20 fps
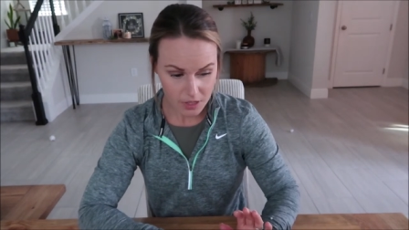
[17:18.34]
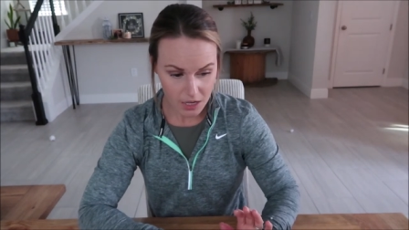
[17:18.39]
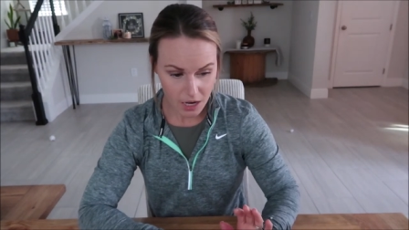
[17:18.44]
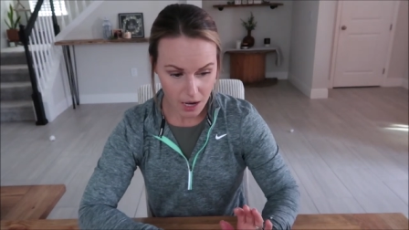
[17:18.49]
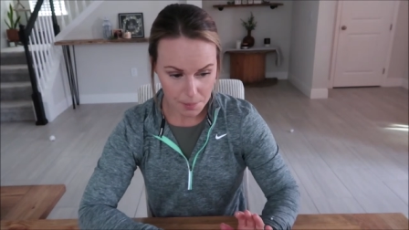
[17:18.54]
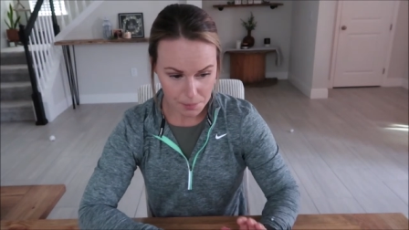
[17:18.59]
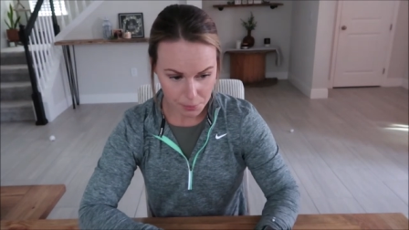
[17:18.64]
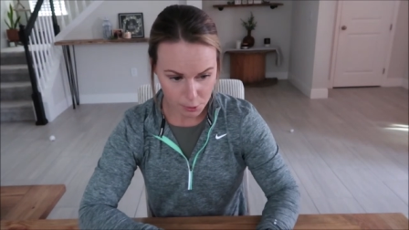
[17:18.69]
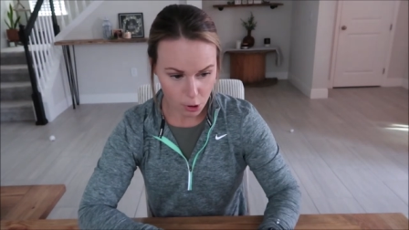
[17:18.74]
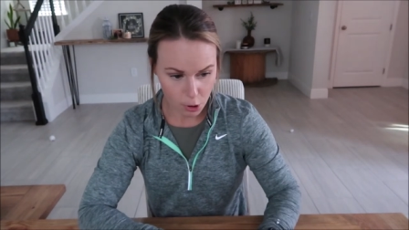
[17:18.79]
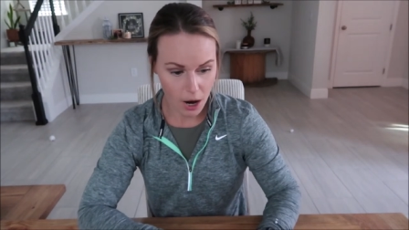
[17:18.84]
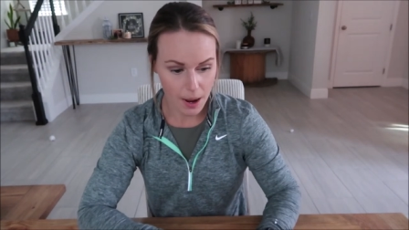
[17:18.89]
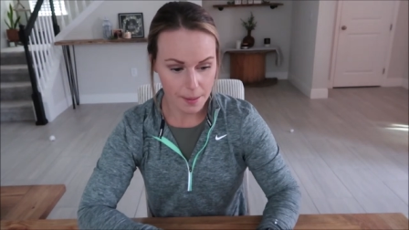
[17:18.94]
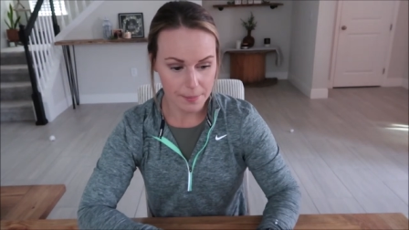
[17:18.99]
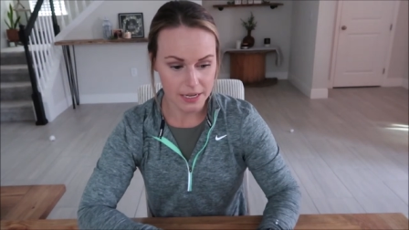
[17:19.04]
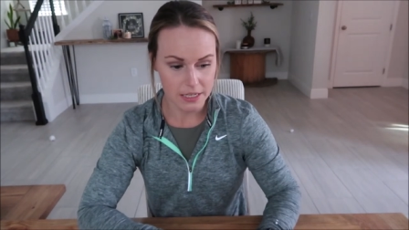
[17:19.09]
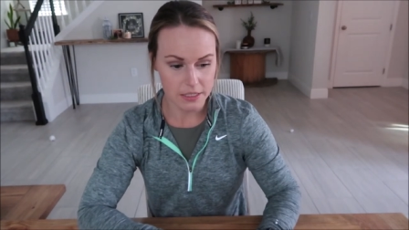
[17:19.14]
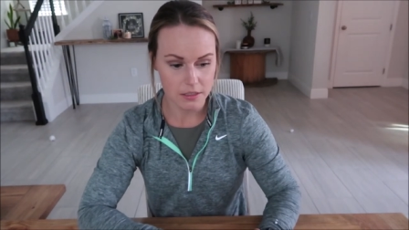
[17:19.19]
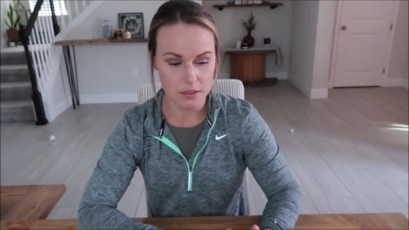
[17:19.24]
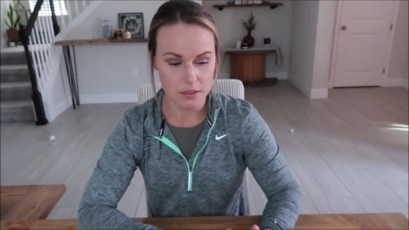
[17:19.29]
I
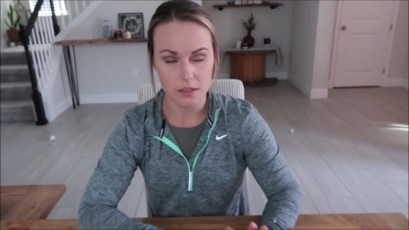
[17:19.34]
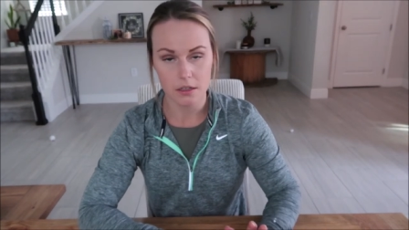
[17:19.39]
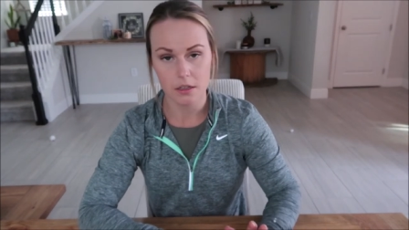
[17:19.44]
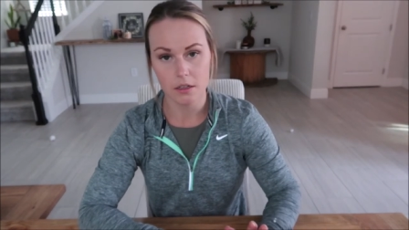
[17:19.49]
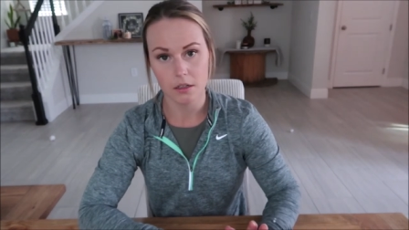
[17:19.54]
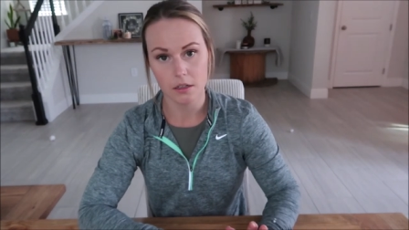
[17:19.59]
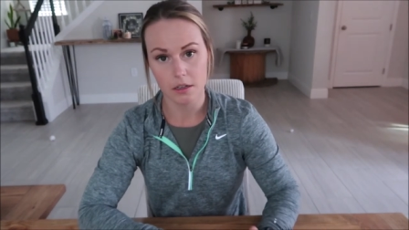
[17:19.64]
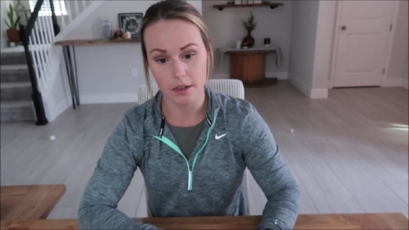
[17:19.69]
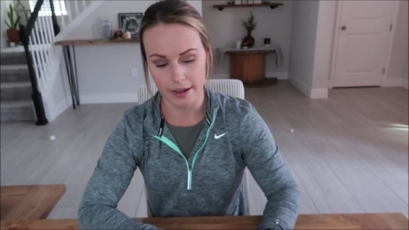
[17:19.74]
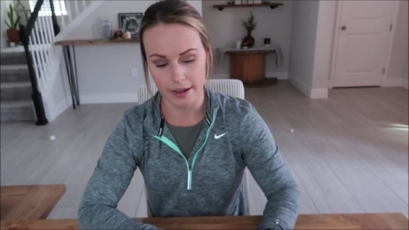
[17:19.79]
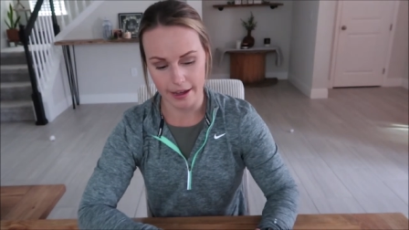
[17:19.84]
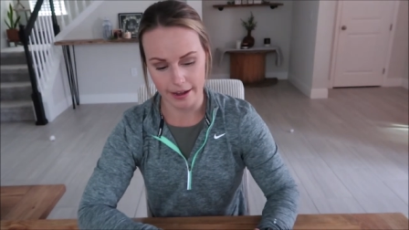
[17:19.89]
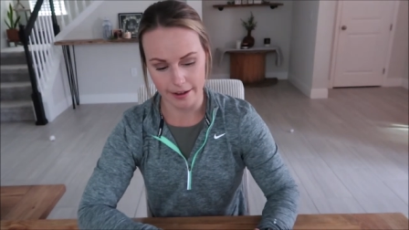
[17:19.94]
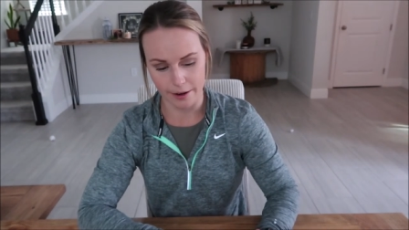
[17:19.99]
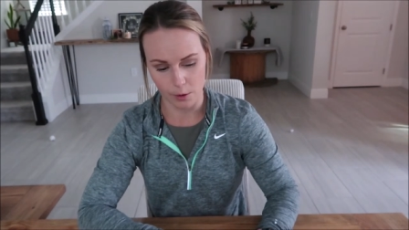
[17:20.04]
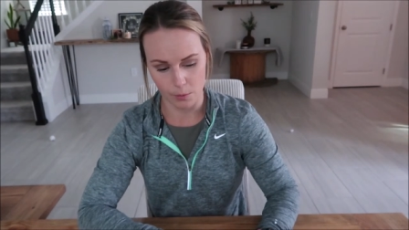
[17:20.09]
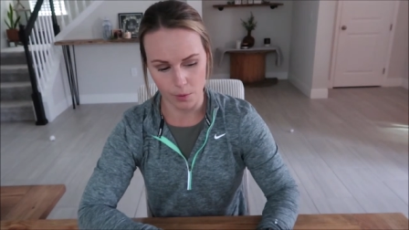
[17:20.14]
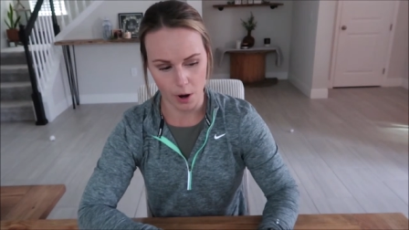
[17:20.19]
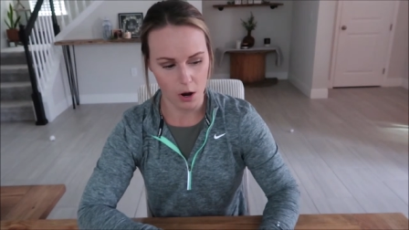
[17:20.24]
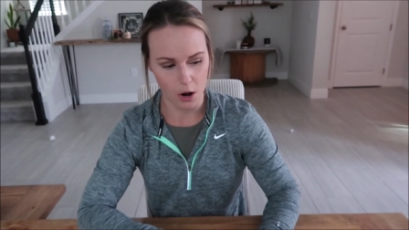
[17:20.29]
promise you can't
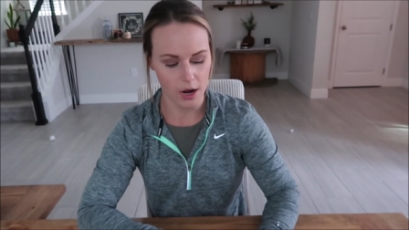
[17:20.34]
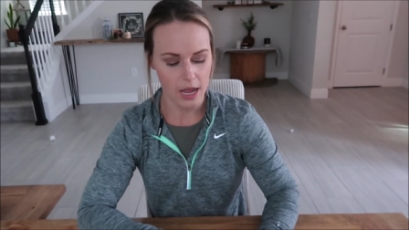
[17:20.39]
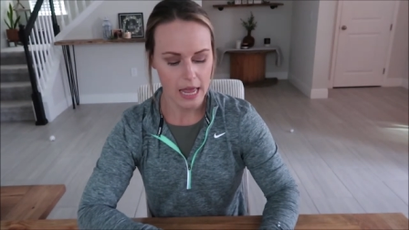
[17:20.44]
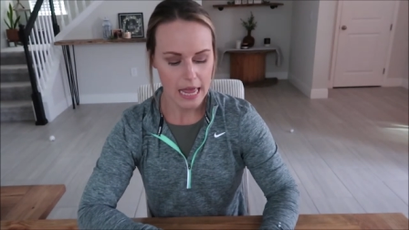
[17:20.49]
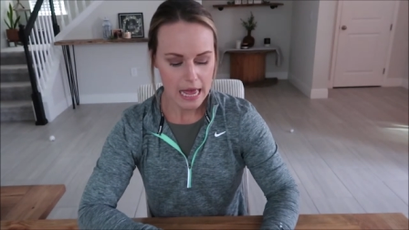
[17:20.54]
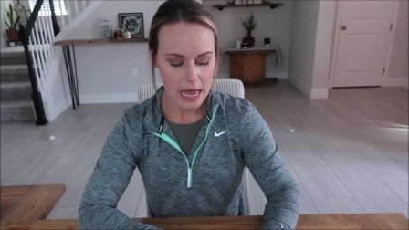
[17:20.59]
go wrong.